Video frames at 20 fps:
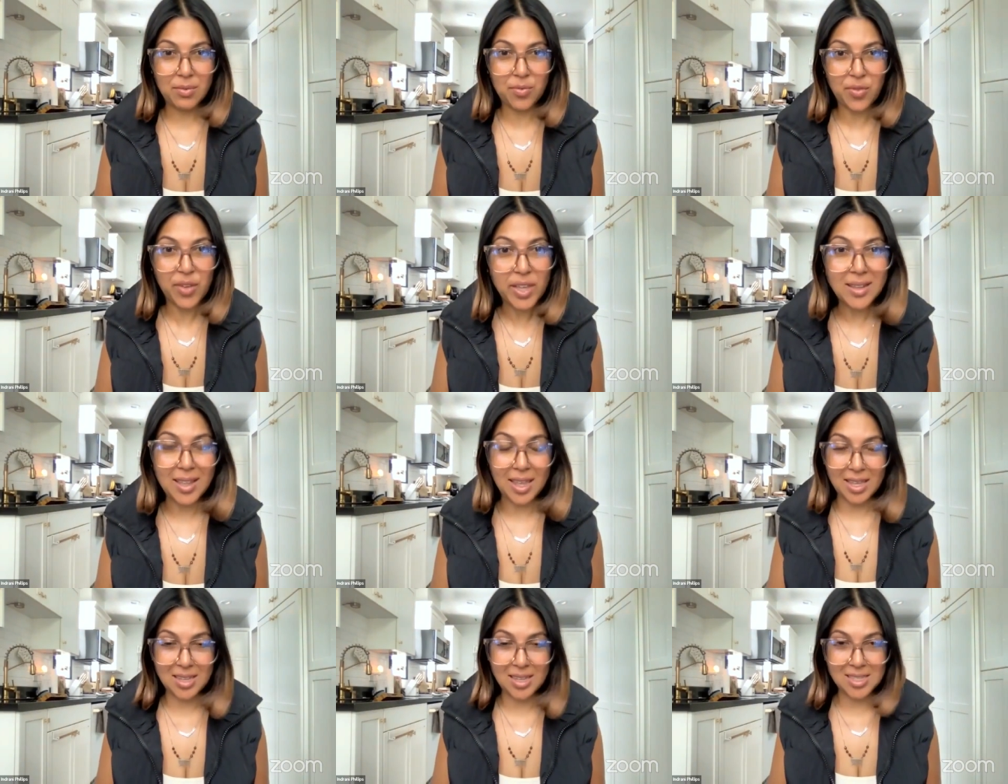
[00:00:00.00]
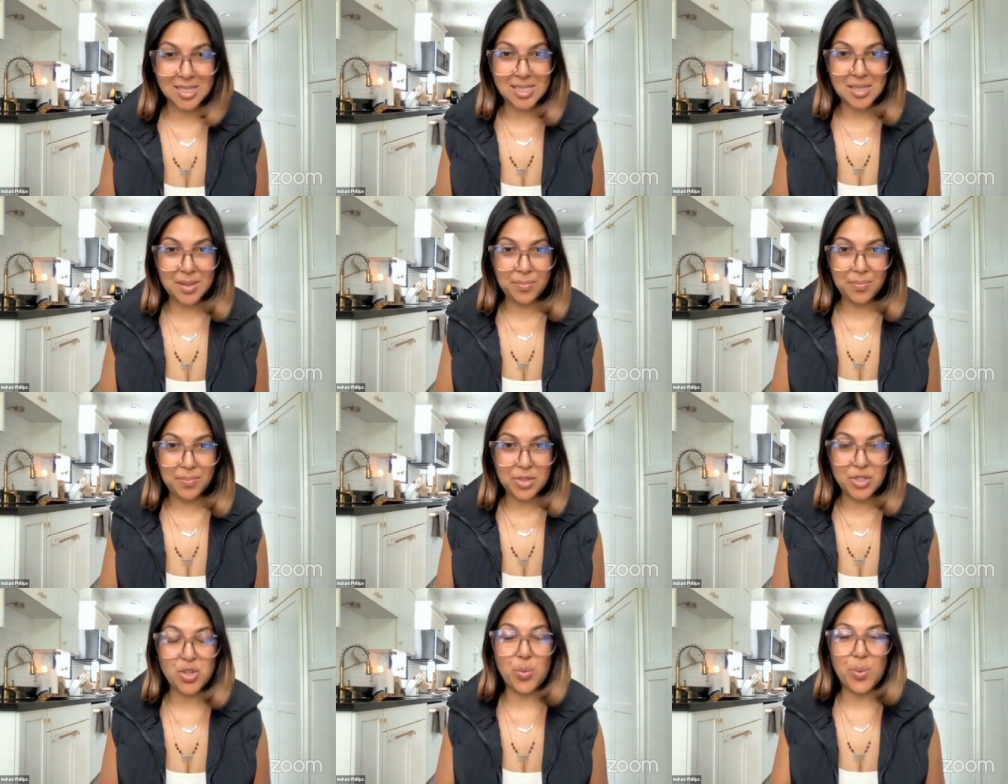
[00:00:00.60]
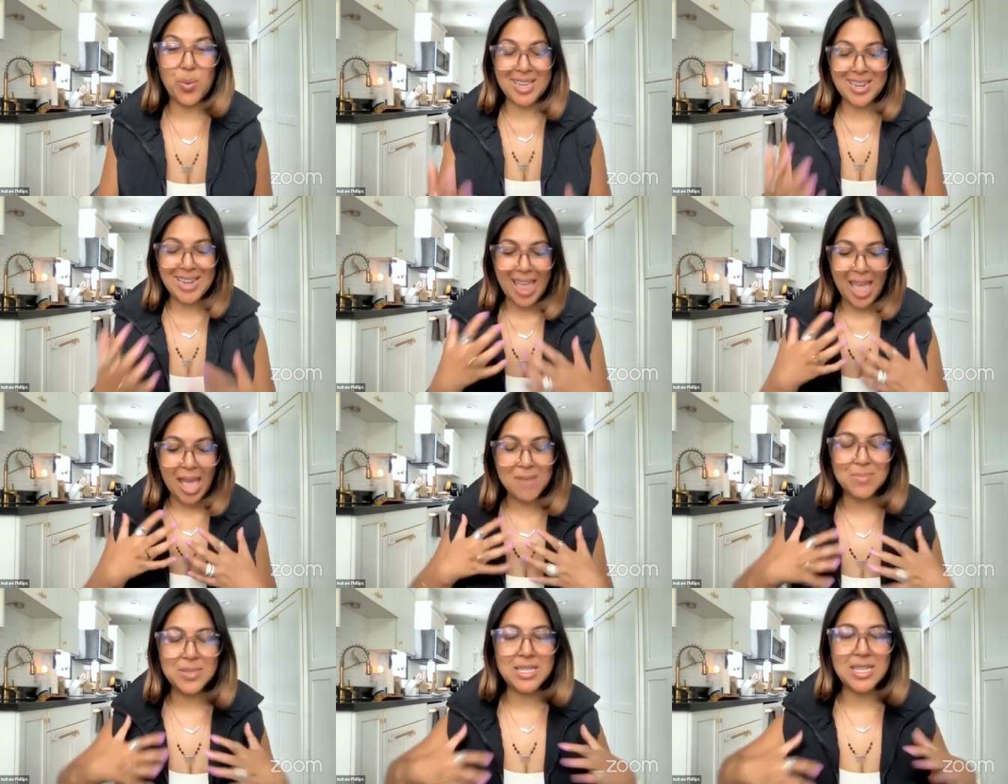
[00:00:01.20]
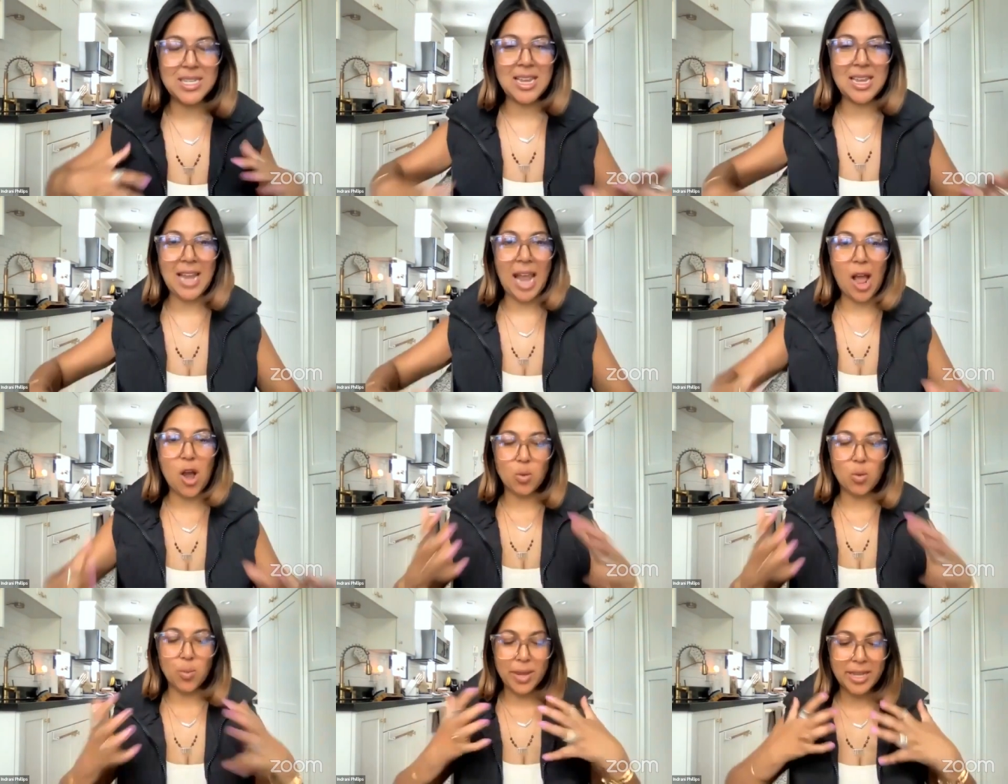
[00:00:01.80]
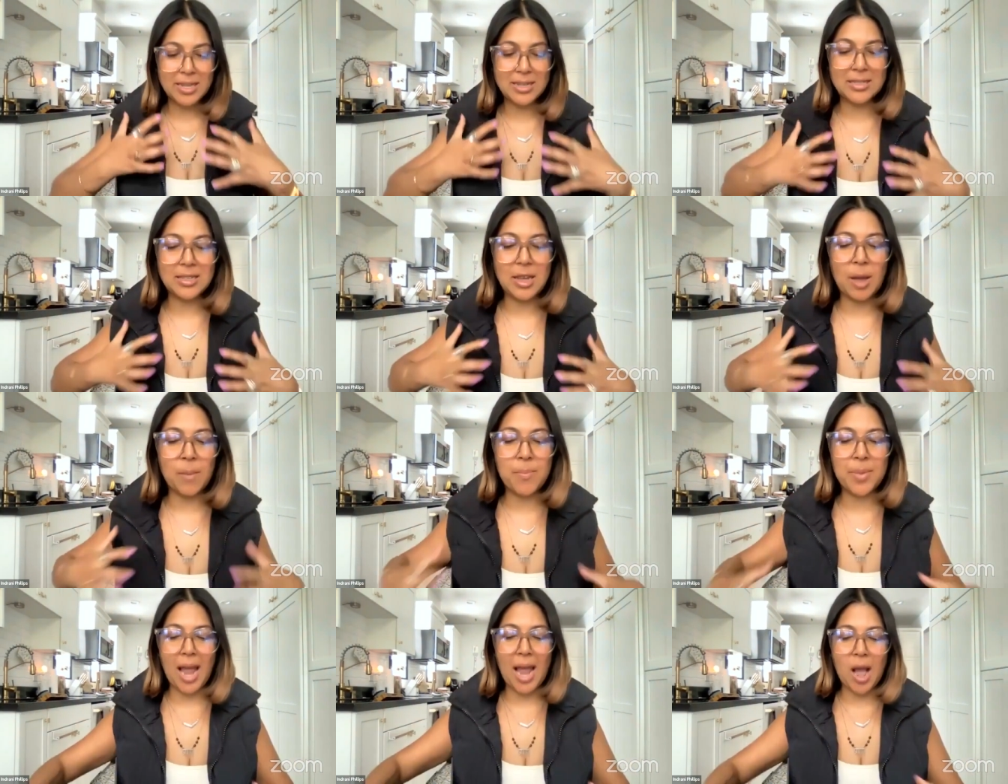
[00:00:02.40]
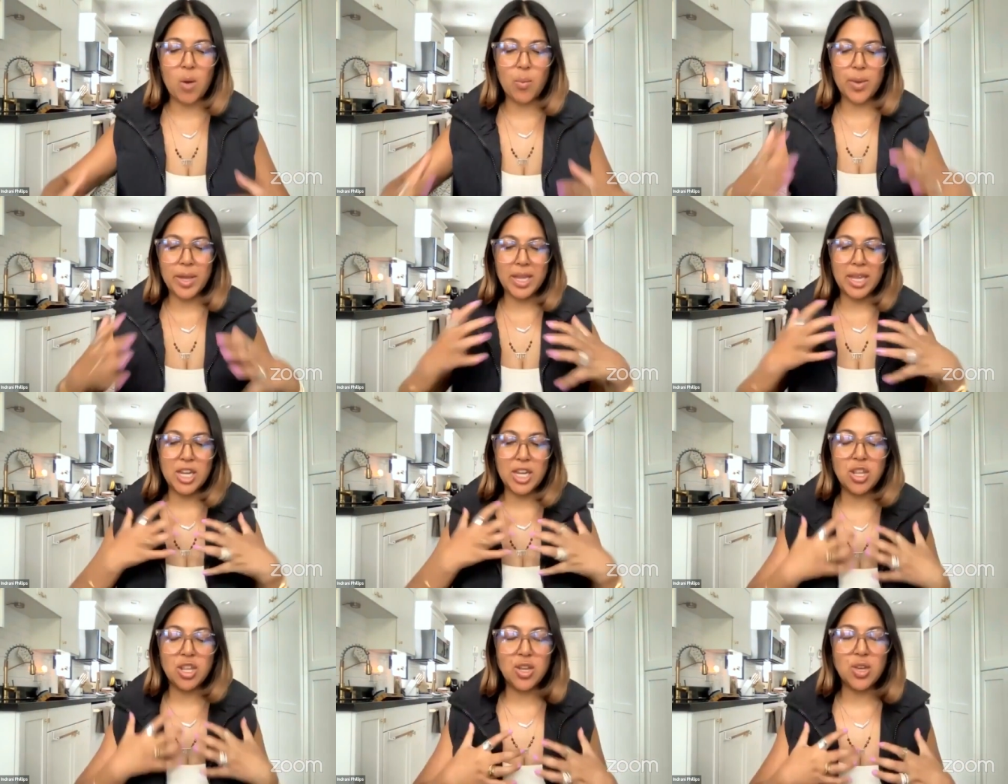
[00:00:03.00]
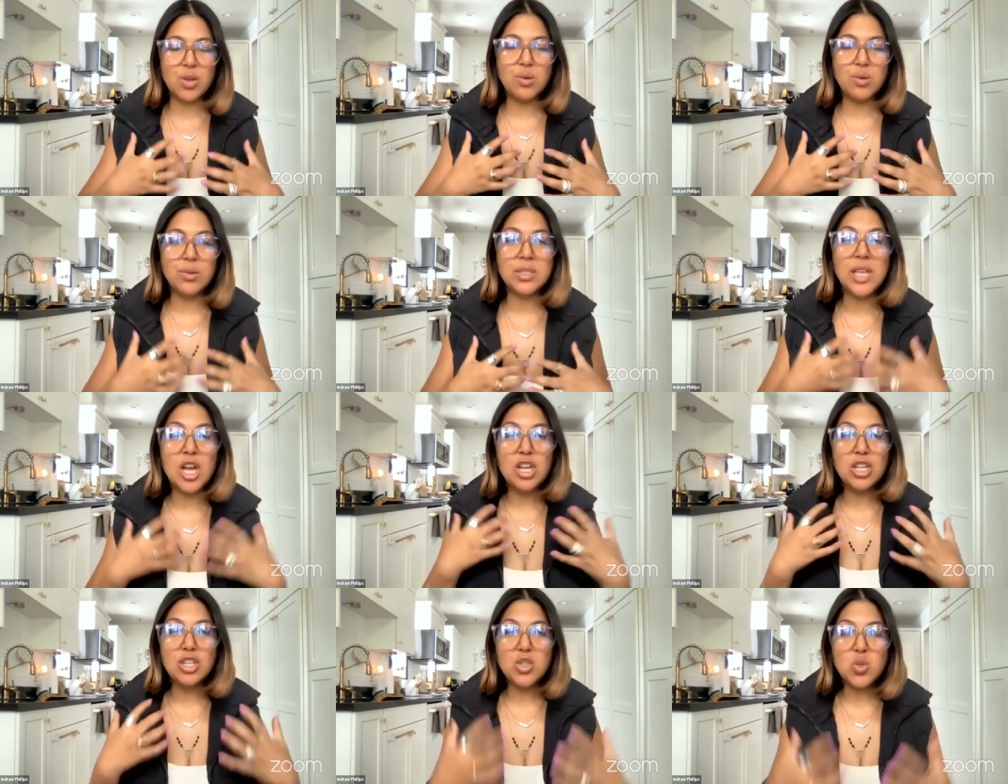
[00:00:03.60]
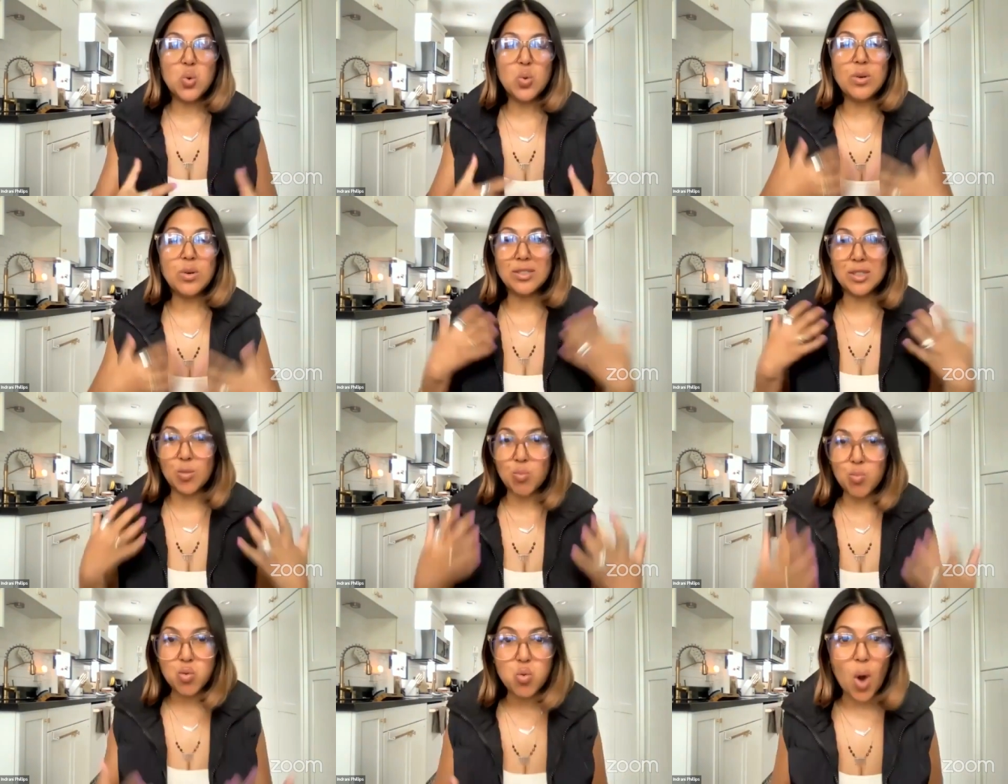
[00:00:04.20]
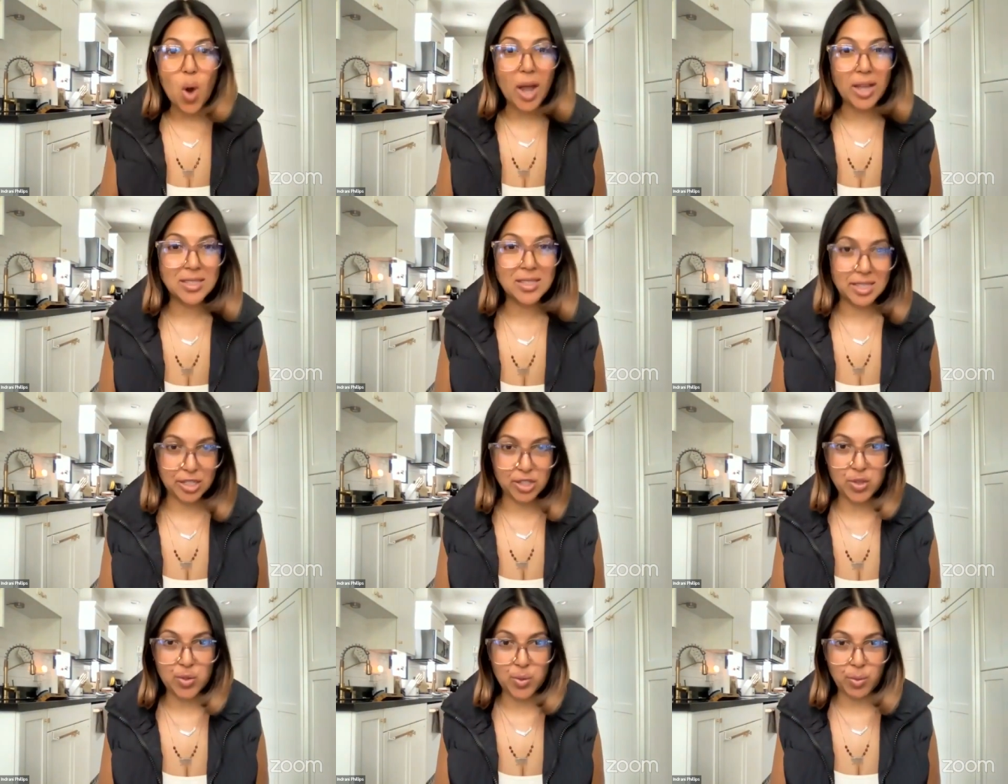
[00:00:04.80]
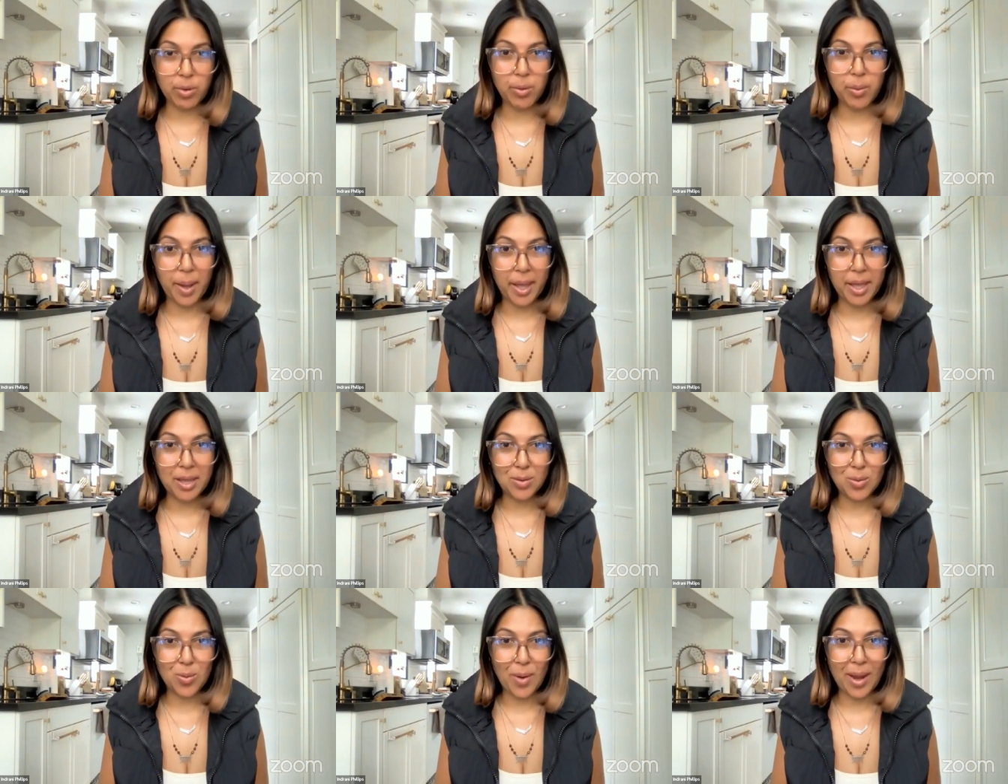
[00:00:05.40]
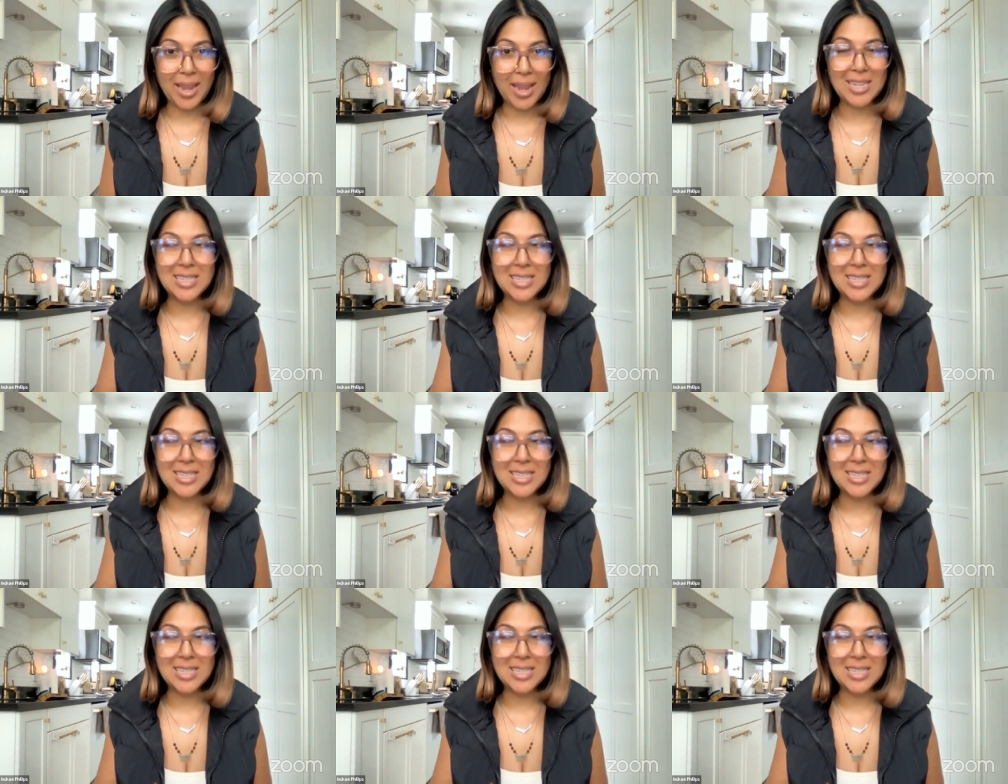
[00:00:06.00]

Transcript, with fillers: feelings so we can empty it out, we can dump it out, we can use tools to process through it, right?